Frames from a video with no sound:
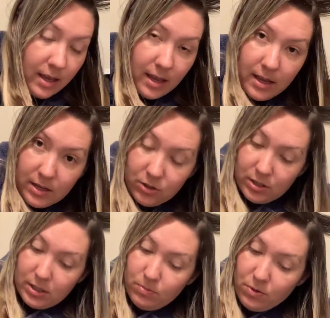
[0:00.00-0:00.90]
and
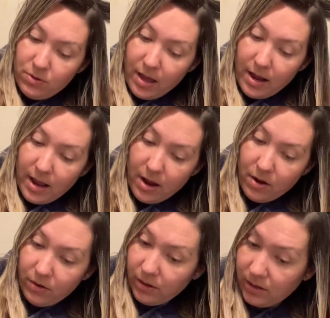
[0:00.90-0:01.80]
just smooth that
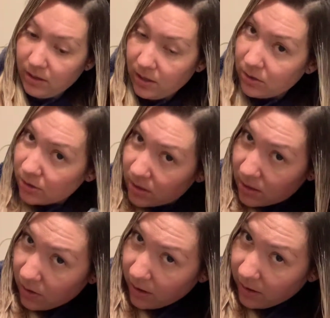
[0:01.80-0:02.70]
out, just
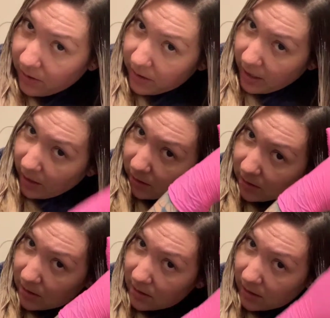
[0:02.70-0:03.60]
so all the
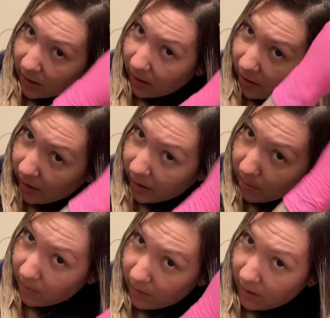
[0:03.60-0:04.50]
hairs get caught up.
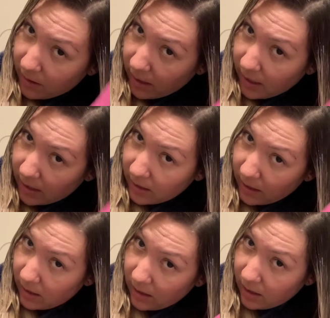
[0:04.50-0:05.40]
And
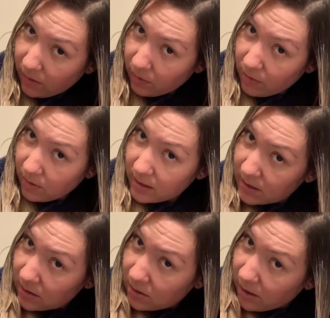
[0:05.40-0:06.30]
again, we want to
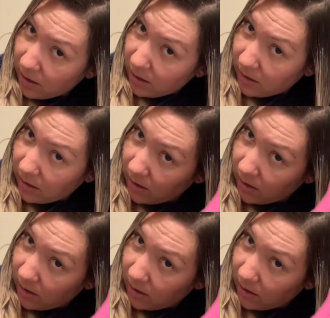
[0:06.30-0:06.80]
start,